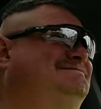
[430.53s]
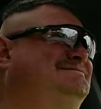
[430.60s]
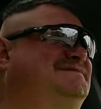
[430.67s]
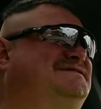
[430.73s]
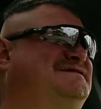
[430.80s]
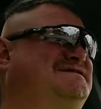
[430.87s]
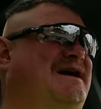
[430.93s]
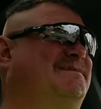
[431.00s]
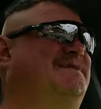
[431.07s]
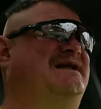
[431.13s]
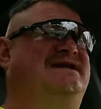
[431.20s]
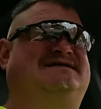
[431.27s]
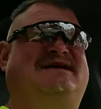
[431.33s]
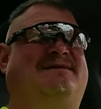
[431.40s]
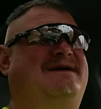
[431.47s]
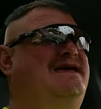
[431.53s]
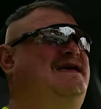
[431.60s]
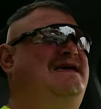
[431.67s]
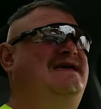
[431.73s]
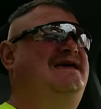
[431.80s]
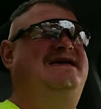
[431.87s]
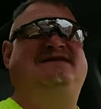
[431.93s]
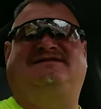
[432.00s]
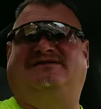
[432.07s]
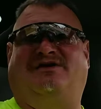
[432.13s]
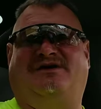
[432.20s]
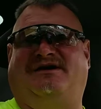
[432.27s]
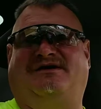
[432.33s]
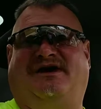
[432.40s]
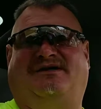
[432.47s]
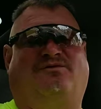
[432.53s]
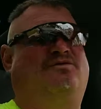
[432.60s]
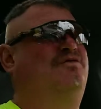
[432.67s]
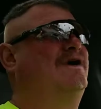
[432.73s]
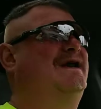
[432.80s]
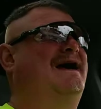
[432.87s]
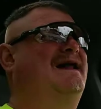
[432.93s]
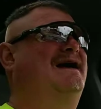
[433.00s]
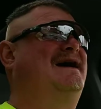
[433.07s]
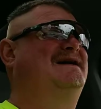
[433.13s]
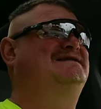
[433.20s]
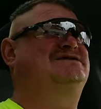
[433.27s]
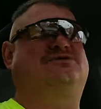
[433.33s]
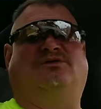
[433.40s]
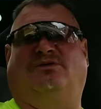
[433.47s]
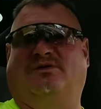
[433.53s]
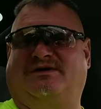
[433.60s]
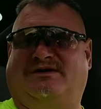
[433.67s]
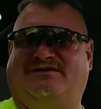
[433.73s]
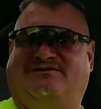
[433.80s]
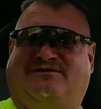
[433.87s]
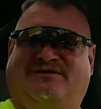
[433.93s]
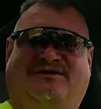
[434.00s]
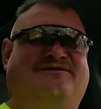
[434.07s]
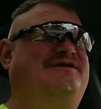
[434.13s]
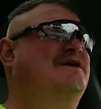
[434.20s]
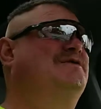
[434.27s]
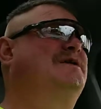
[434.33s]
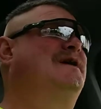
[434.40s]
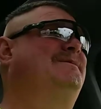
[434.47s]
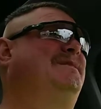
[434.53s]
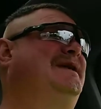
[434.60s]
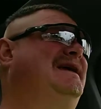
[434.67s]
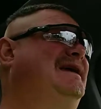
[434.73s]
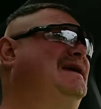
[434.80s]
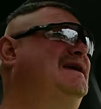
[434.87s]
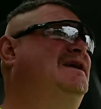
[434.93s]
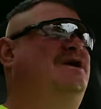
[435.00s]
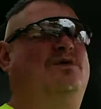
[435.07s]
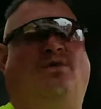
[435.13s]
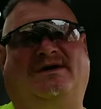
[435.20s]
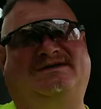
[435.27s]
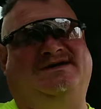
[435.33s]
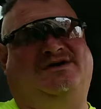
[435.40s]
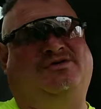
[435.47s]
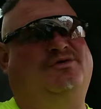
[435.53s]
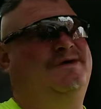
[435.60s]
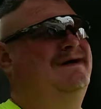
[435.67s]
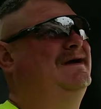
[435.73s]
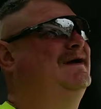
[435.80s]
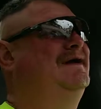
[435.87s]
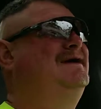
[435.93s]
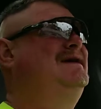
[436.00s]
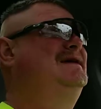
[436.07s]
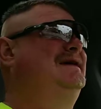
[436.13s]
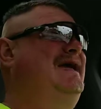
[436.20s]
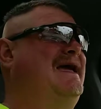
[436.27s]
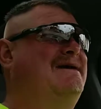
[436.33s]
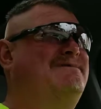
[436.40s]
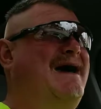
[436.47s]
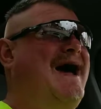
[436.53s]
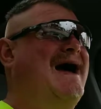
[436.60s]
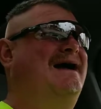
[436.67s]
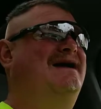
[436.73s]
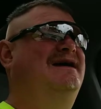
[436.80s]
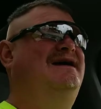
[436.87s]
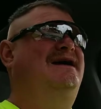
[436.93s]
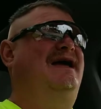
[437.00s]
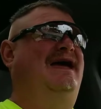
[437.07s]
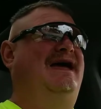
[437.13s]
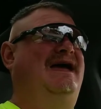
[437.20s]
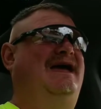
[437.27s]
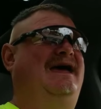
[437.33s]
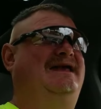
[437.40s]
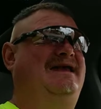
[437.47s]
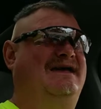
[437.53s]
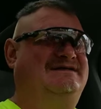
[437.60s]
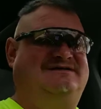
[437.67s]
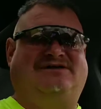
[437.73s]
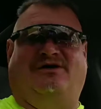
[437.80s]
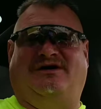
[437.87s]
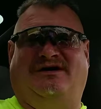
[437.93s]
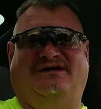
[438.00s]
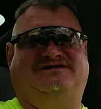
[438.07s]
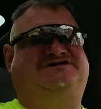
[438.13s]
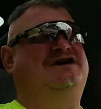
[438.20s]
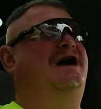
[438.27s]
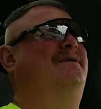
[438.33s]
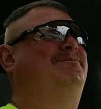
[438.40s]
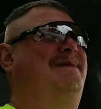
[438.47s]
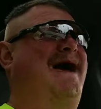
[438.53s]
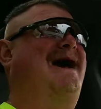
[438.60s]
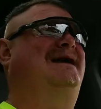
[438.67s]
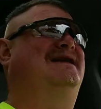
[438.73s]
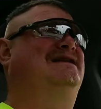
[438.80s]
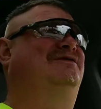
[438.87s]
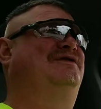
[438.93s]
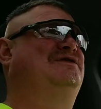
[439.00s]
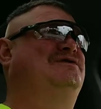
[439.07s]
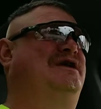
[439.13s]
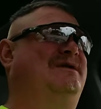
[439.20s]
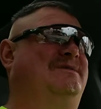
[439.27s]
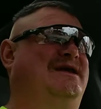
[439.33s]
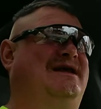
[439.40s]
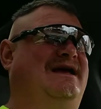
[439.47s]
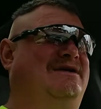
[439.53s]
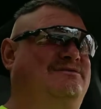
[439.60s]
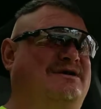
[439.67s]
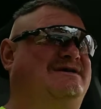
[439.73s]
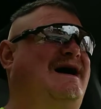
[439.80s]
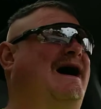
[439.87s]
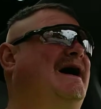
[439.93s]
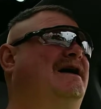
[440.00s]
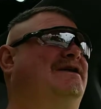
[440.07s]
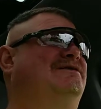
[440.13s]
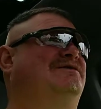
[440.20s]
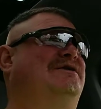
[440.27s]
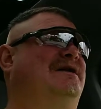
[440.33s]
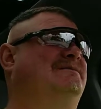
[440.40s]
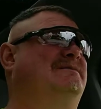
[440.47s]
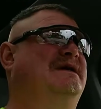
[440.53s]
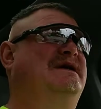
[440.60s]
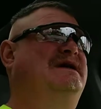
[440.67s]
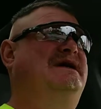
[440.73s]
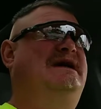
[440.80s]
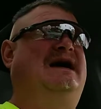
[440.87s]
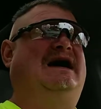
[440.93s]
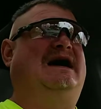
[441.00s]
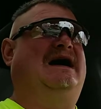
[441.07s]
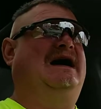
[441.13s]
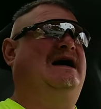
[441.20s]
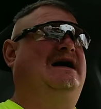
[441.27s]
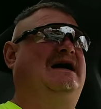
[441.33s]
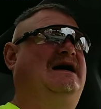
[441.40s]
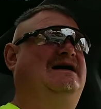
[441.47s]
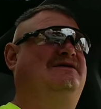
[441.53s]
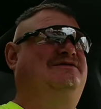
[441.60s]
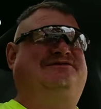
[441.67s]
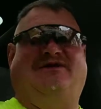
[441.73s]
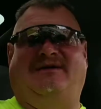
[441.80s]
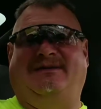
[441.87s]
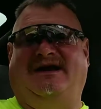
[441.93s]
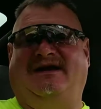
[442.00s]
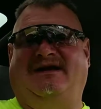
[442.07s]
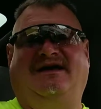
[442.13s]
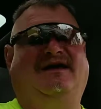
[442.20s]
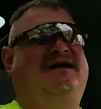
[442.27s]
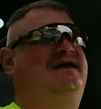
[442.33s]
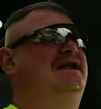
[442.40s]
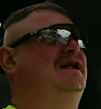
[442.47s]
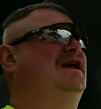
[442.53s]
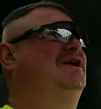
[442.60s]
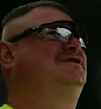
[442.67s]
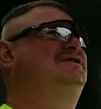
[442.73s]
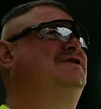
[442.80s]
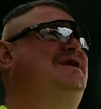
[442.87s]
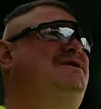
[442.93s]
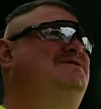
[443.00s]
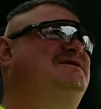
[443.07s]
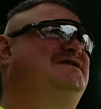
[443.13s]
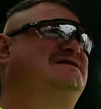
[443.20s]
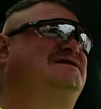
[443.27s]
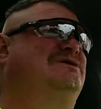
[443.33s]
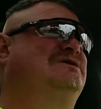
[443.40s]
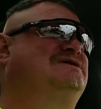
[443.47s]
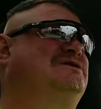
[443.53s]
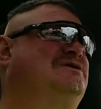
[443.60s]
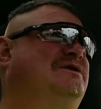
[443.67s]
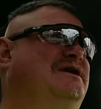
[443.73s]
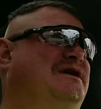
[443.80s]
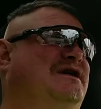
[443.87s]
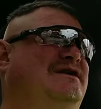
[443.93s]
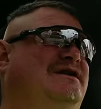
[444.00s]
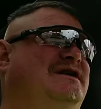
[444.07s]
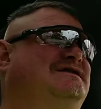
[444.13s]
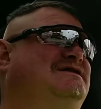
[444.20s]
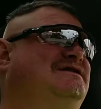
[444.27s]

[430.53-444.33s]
something. He started like right out of high school working for the phone company, went to Korea, came back and started his job back in the phone company, then retired from it. You know, so he was this old school. You know, you get